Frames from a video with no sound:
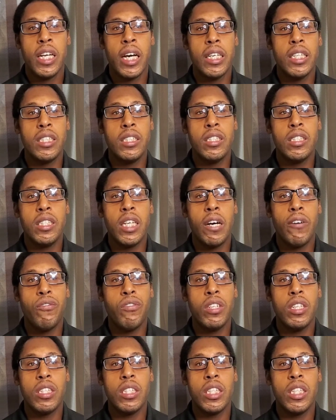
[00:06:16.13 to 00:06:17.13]
Now this is
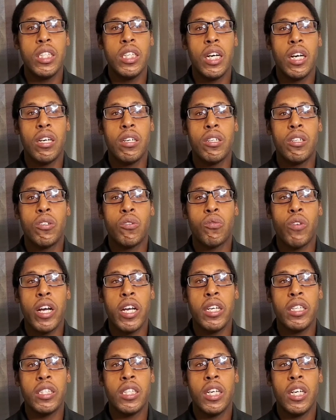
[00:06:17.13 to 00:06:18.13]
definitely a
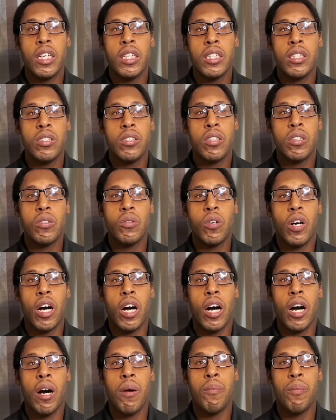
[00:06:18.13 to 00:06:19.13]
great, you know,
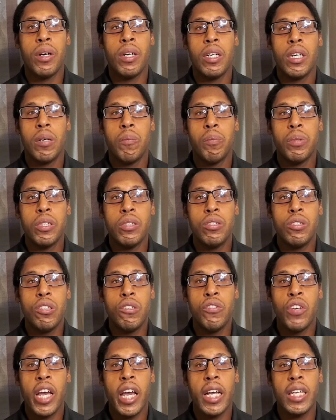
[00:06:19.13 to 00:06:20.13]
um,
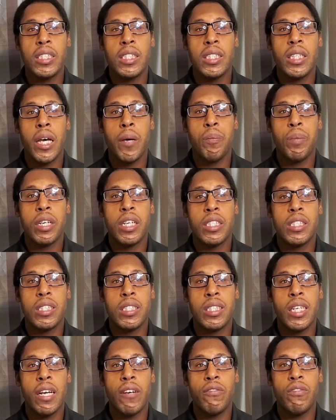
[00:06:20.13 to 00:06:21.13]
Bluetooth headset because
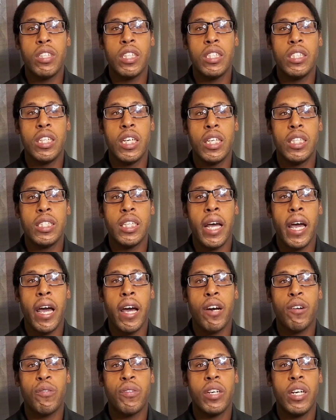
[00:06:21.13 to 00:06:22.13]
it definitely does
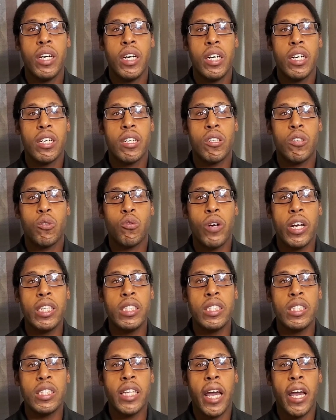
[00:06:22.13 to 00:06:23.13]
have
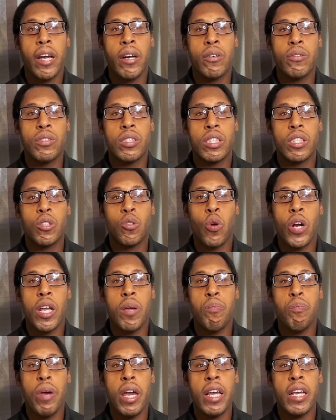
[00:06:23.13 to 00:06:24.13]
great sound,
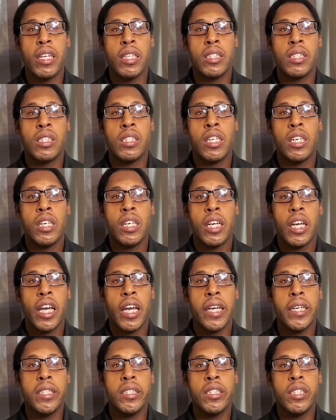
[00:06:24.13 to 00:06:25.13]
great bass,
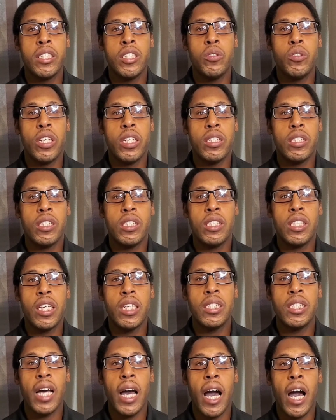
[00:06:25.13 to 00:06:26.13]
and you get
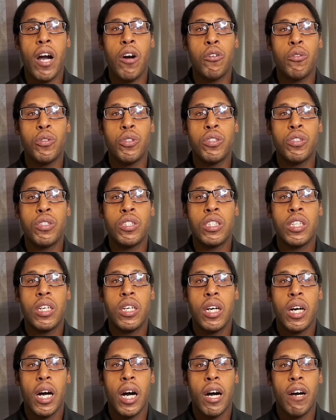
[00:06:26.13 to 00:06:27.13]
six hours
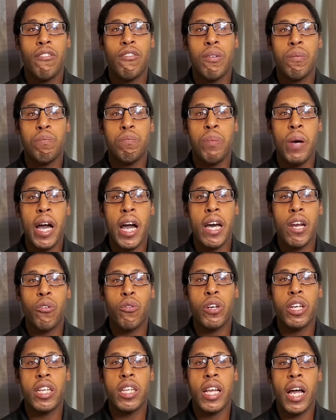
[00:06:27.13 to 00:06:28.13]
of
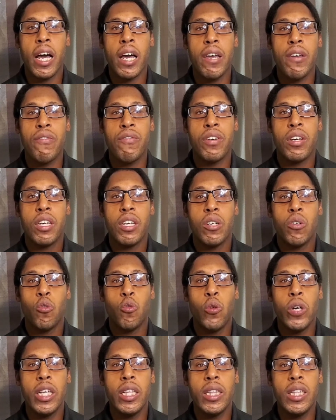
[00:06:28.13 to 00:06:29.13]
battery life
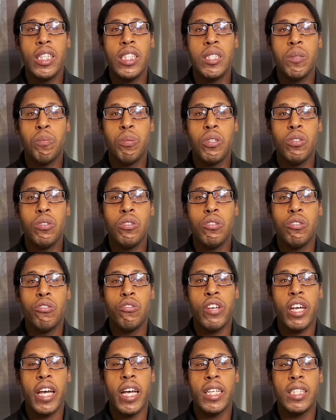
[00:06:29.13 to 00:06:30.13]
with this
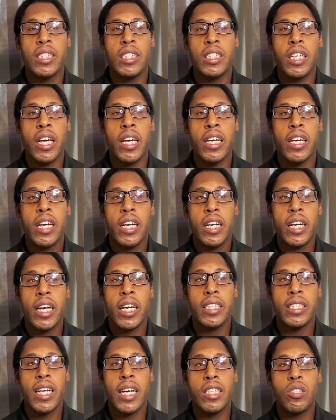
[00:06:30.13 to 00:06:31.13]
Bluetooth headset,
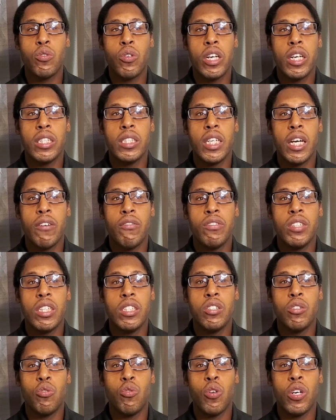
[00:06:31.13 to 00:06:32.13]
and that's what I
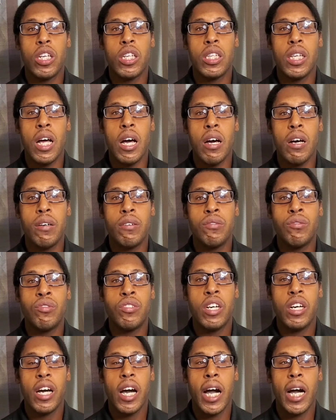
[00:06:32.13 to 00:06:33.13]
definitely do
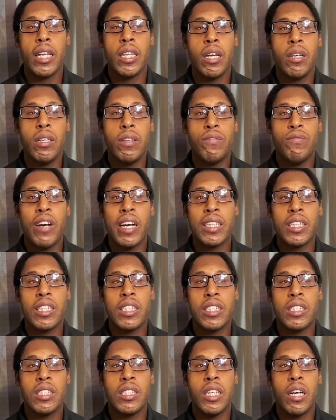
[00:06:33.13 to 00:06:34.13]
love. I love the fact
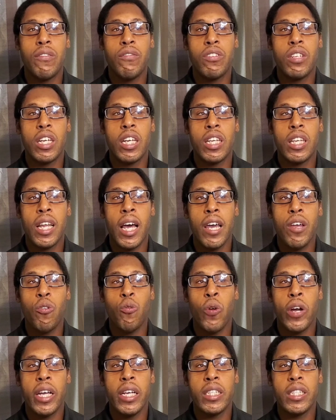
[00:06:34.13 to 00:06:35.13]
that it's definitely
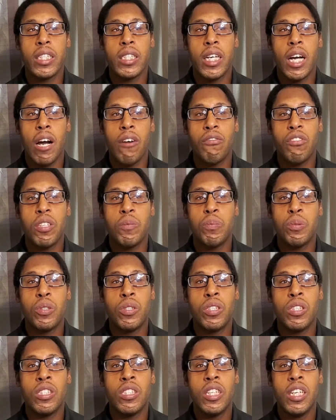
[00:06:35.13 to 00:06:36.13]
lightweight,
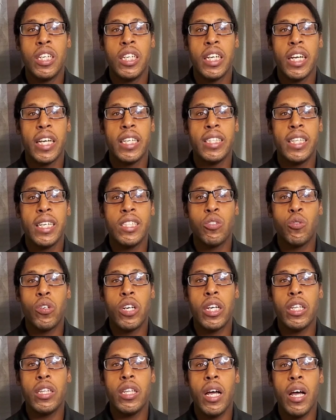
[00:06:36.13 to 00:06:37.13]
comfortable, and that's
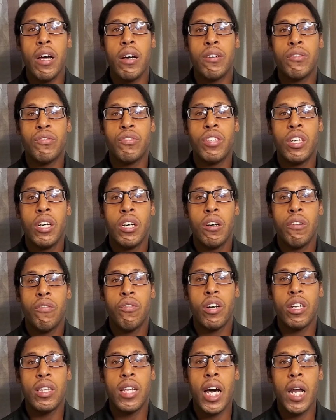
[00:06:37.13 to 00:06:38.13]
what I love
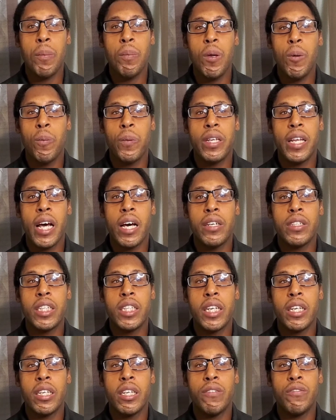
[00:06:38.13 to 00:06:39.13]
for a lot of people
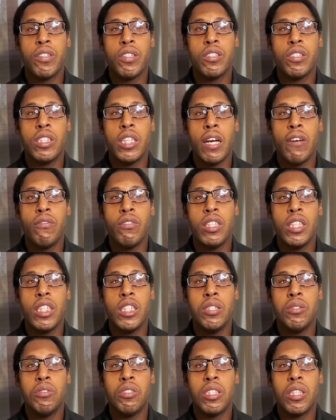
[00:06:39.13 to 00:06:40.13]
out there, if you're
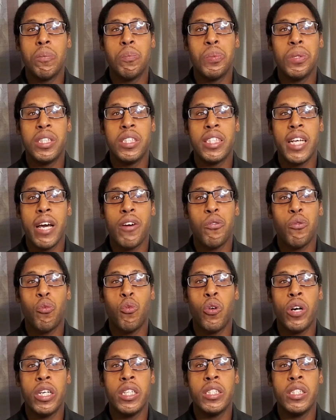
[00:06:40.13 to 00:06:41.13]
definitely used to putting that
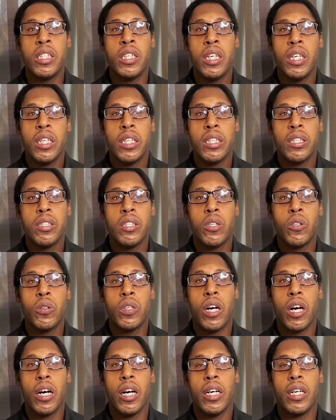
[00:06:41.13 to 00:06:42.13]
one, you
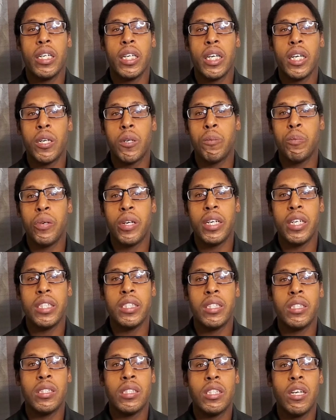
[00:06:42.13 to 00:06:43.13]
know, uh,
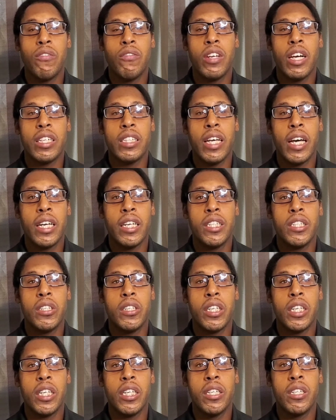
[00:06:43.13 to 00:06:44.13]
earbuds and stuff like that in
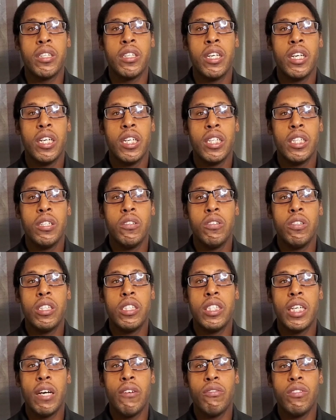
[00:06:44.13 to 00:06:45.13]
your ear, you
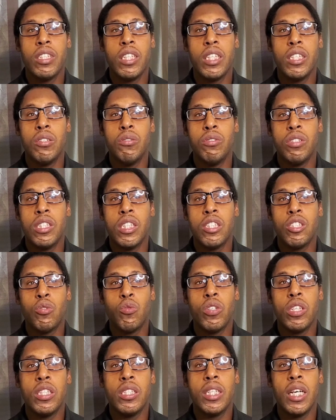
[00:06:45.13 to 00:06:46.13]
can definitely use
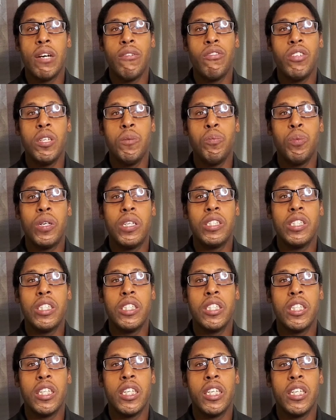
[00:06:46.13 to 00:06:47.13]
this one and definitely put it
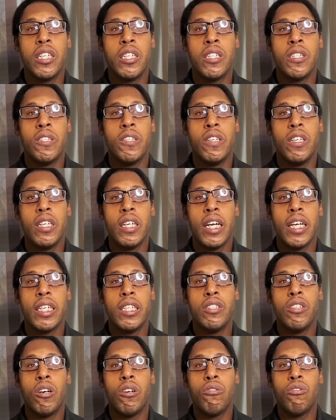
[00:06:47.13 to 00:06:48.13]
in your ear,
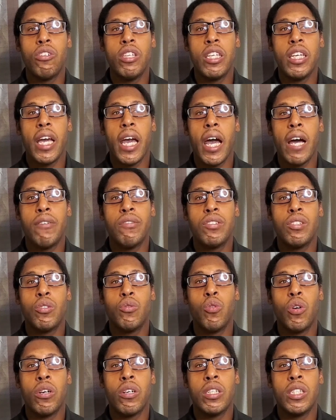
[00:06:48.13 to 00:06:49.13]
and you don't really have
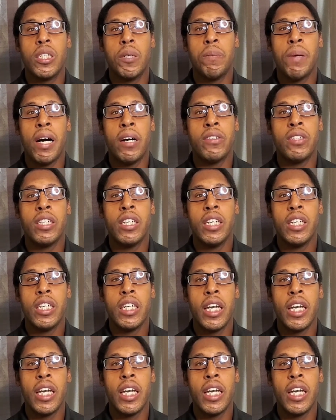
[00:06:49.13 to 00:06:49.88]
to worry about